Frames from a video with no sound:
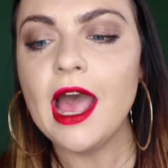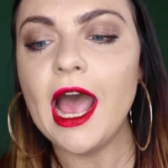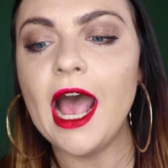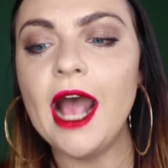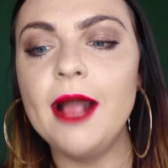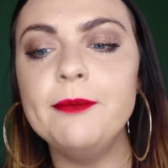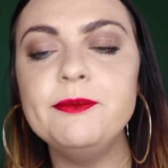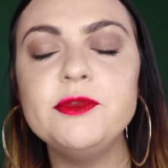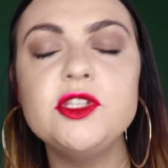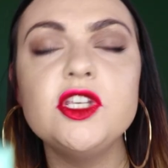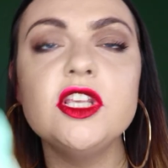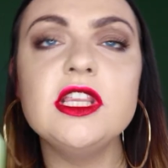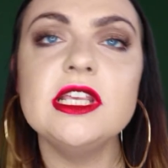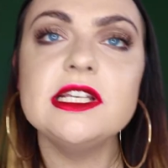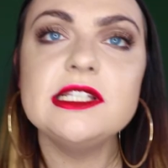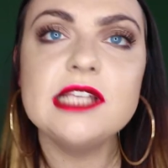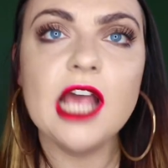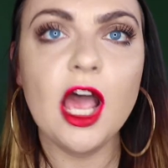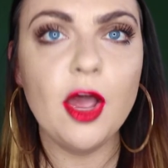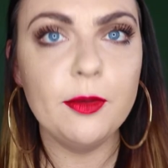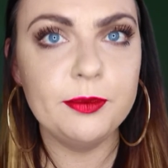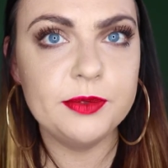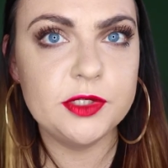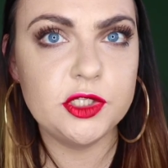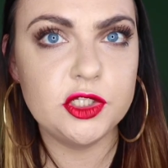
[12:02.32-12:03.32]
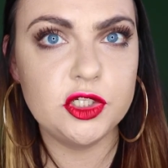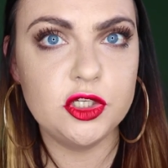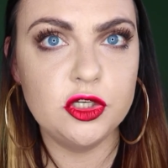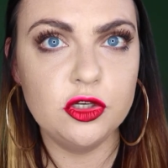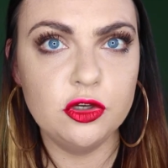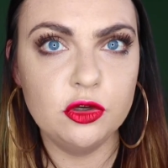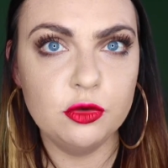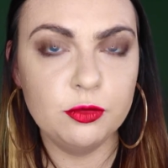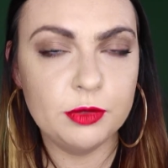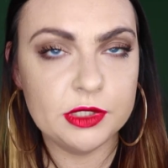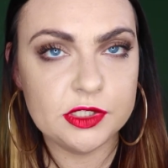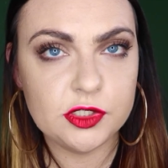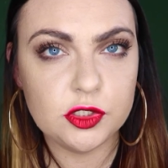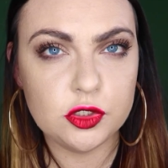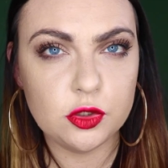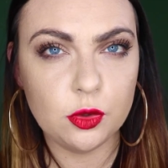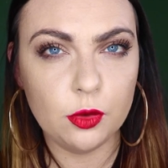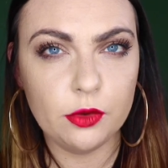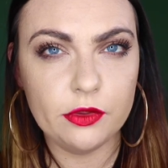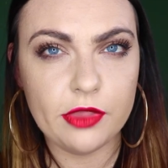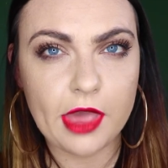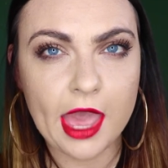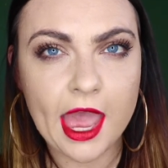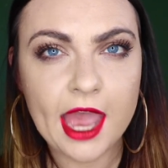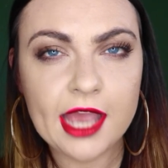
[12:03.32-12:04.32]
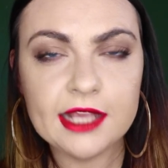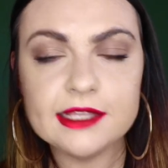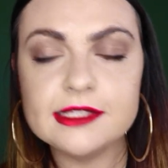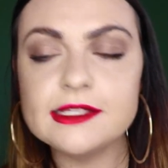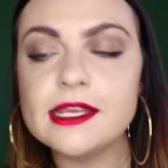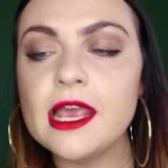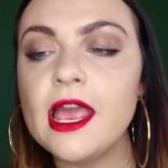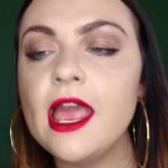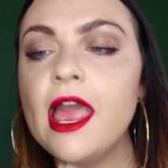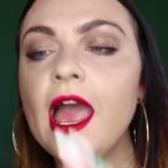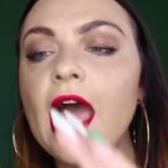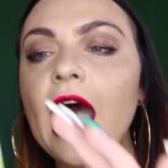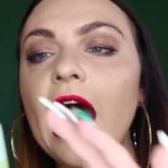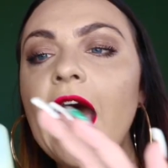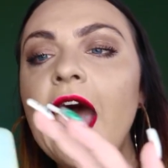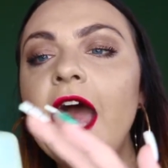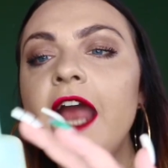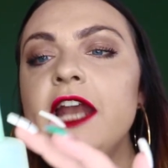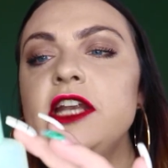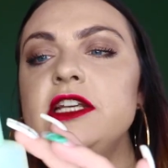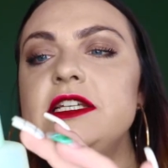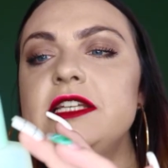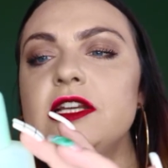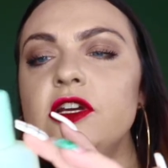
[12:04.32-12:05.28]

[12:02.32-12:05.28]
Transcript: Um, so this helps to restore that. I